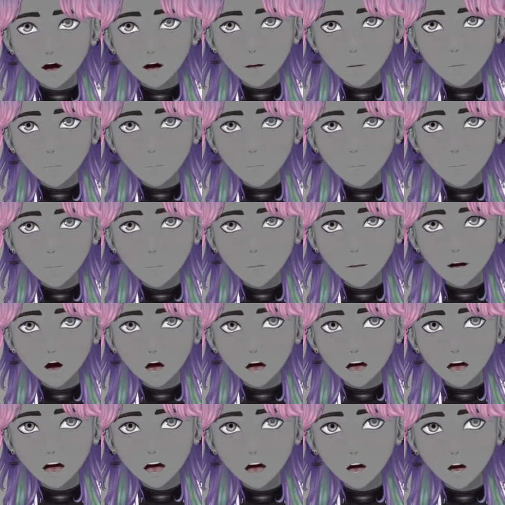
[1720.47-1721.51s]
break
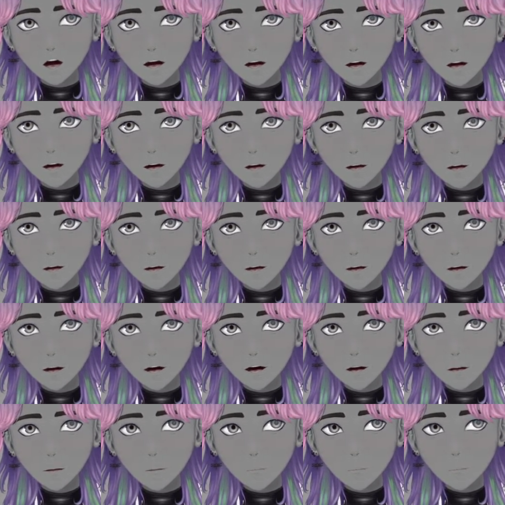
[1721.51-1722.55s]
some
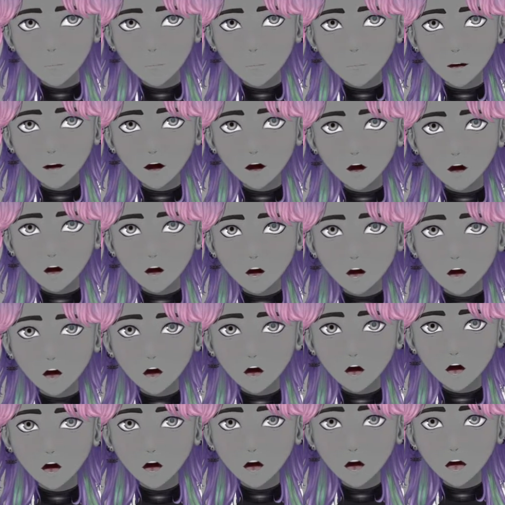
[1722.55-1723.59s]

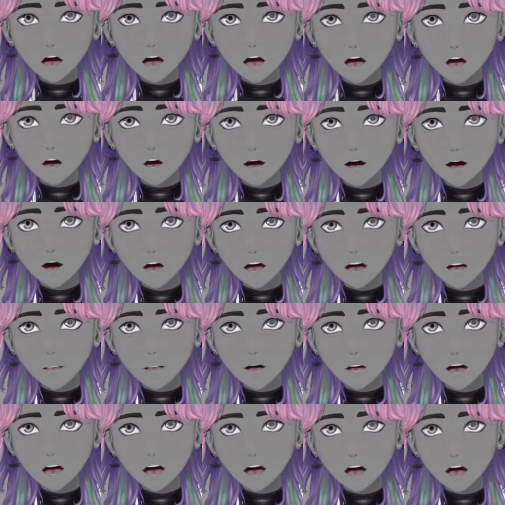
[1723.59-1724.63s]

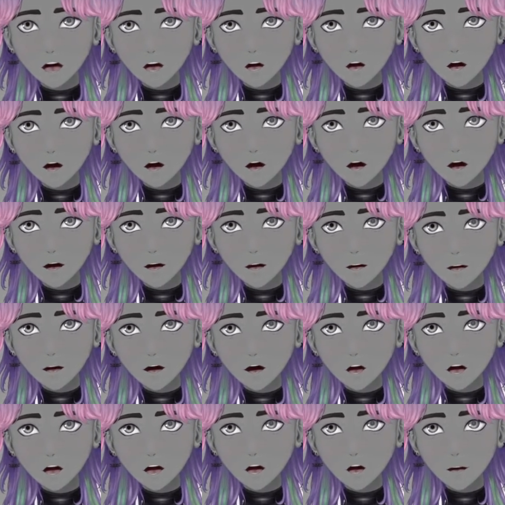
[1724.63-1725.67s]
normativities of
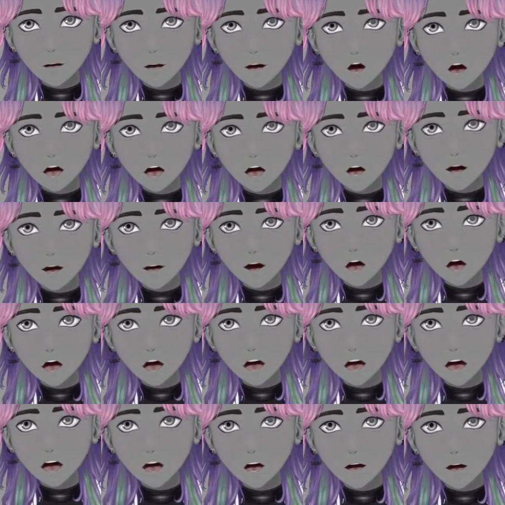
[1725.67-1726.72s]
like from art,
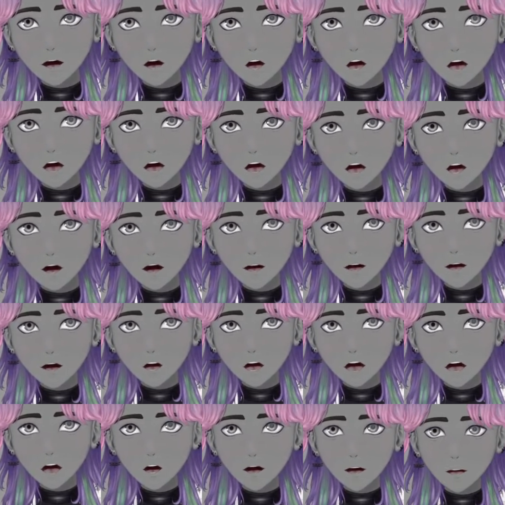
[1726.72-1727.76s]
but also like
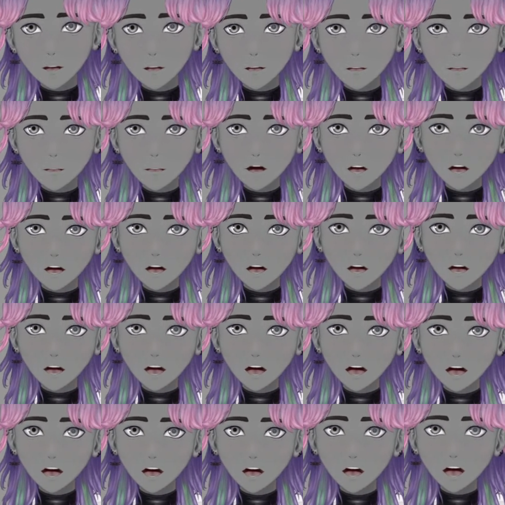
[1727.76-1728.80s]
society.
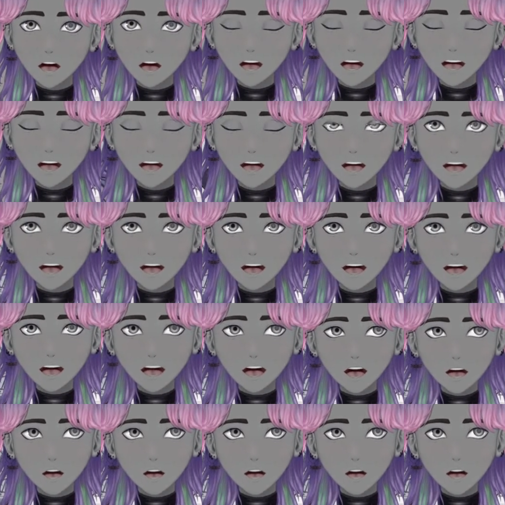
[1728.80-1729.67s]
And